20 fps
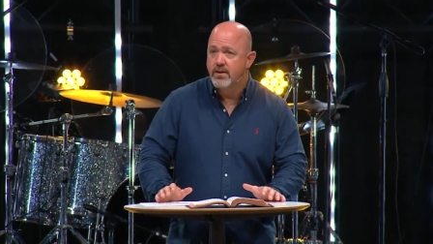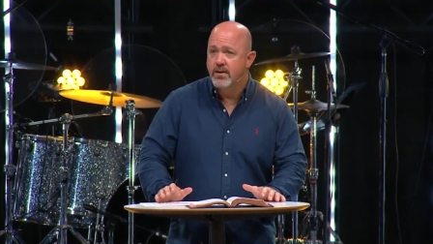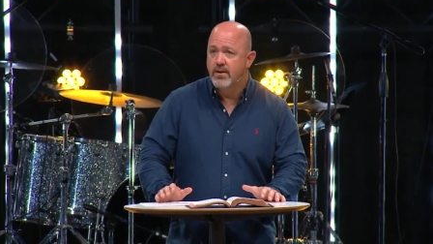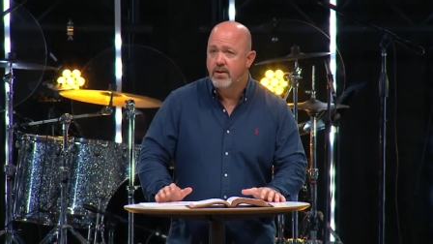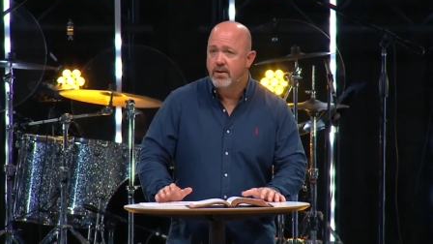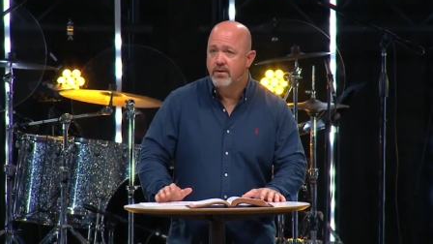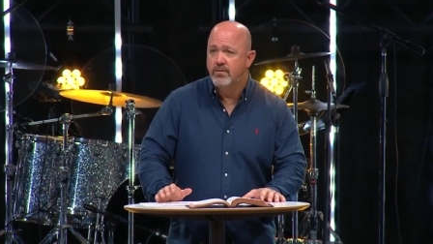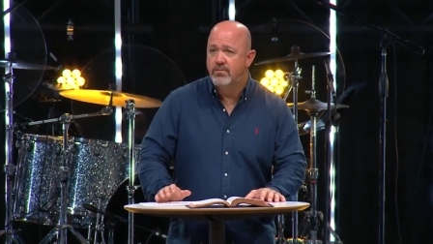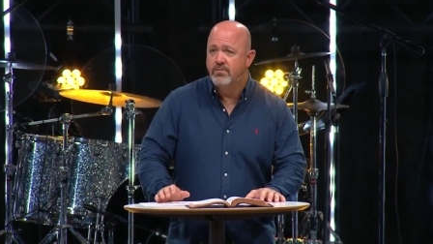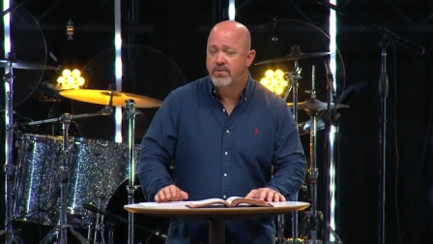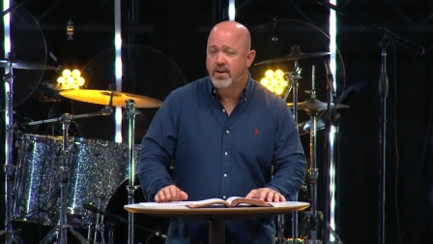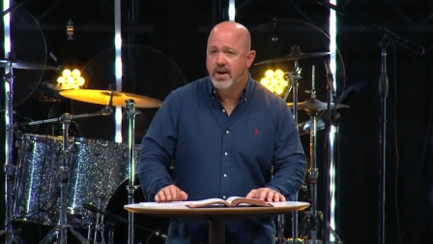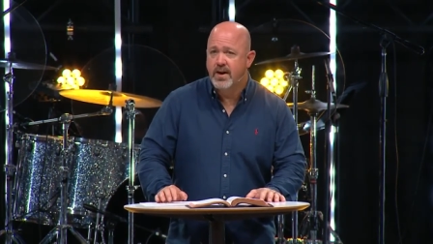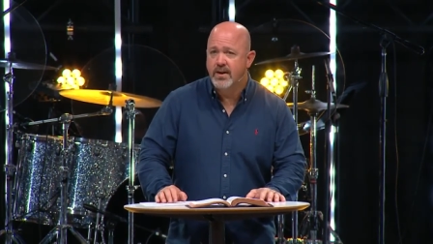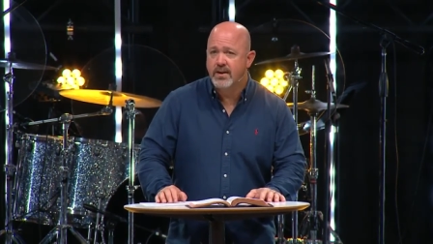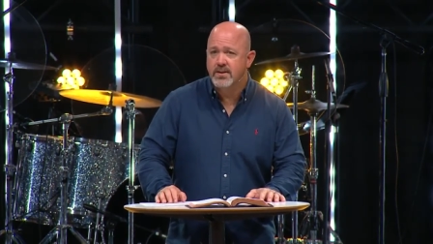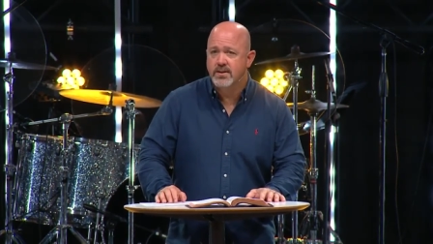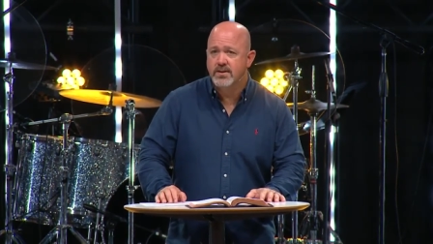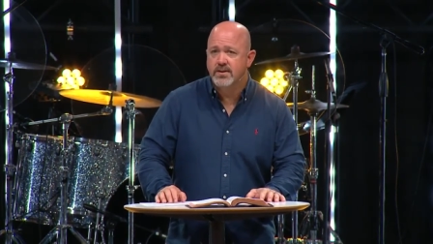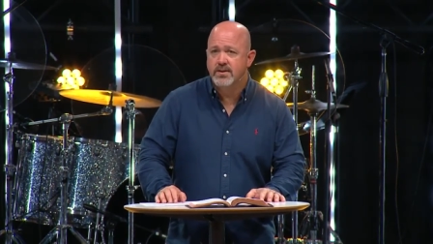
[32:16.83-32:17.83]
on
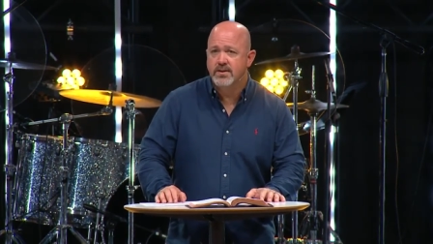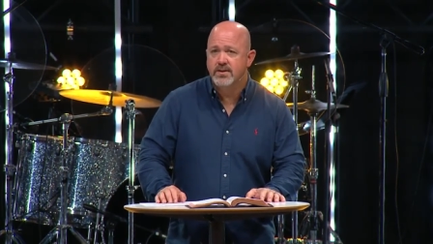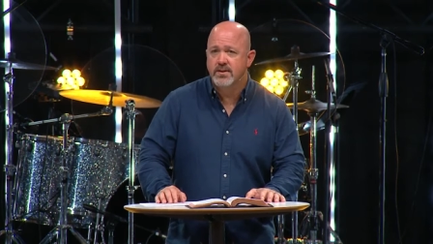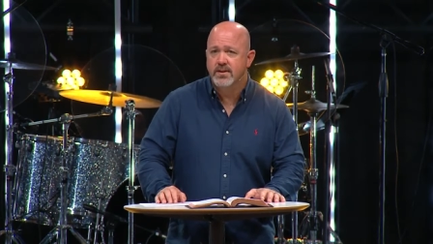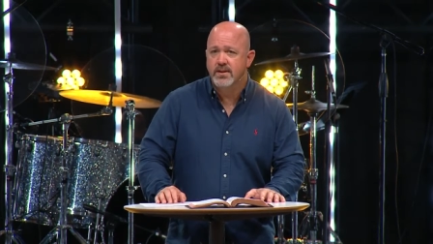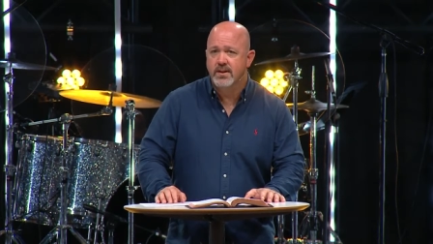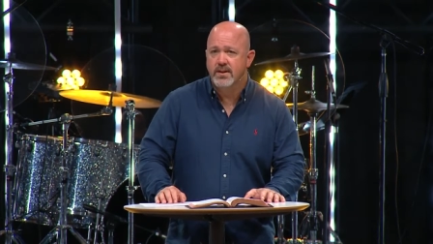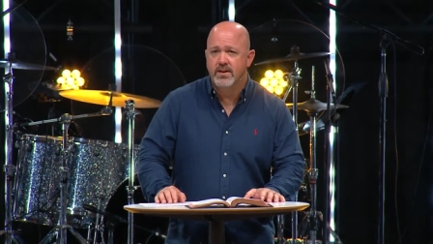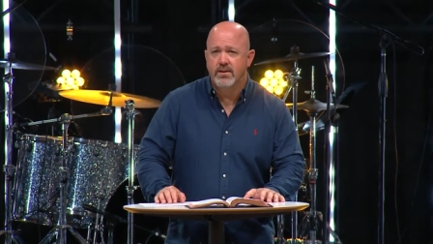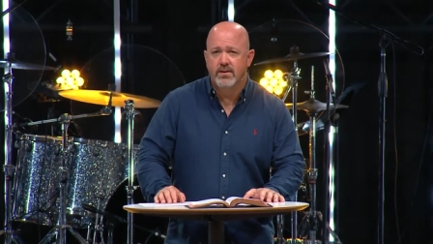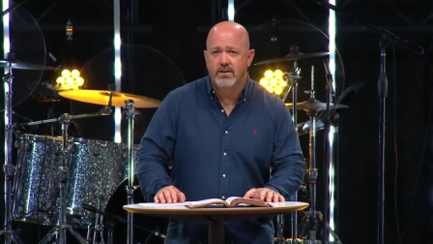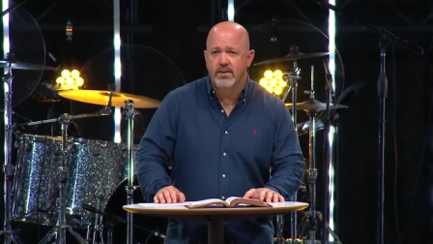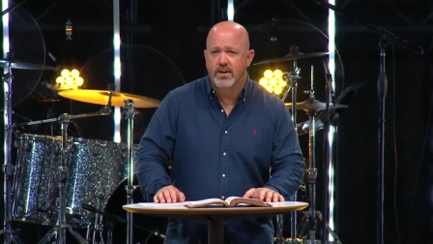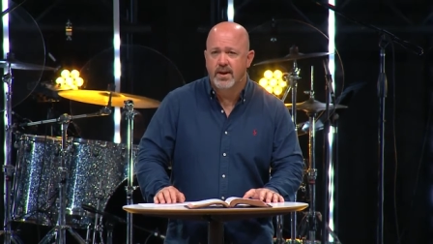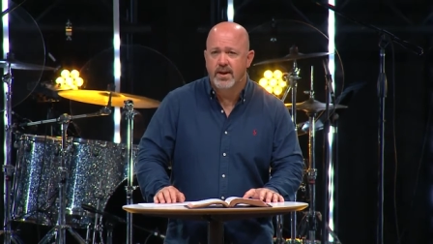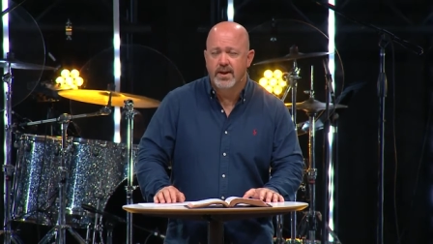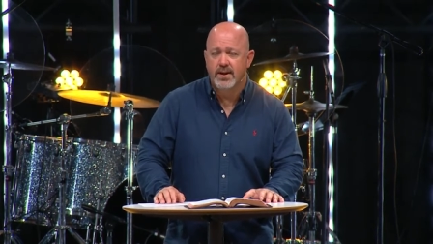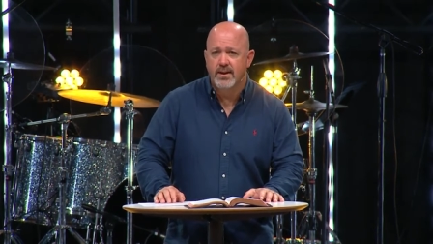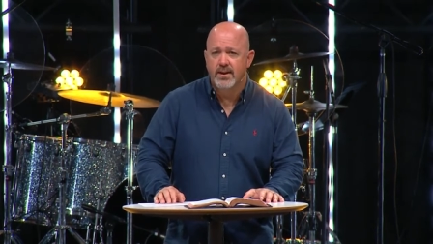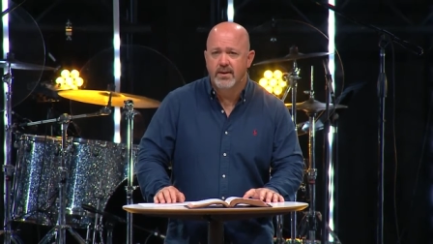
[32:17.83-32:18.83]
Fox and
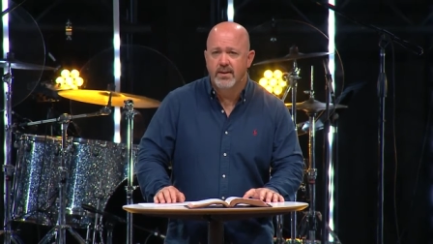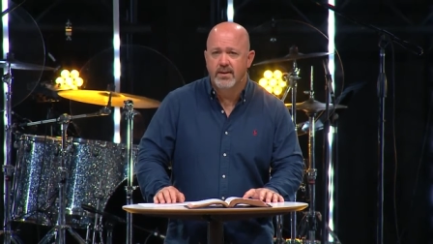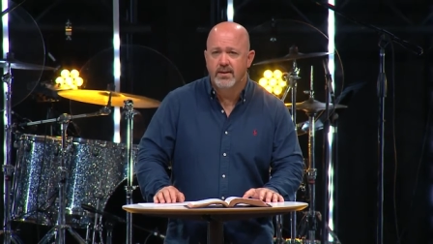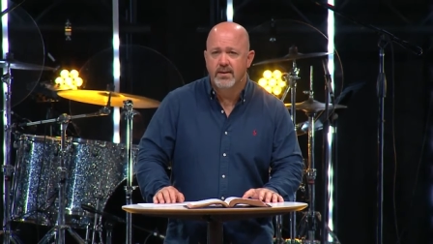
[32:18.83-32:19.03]
online.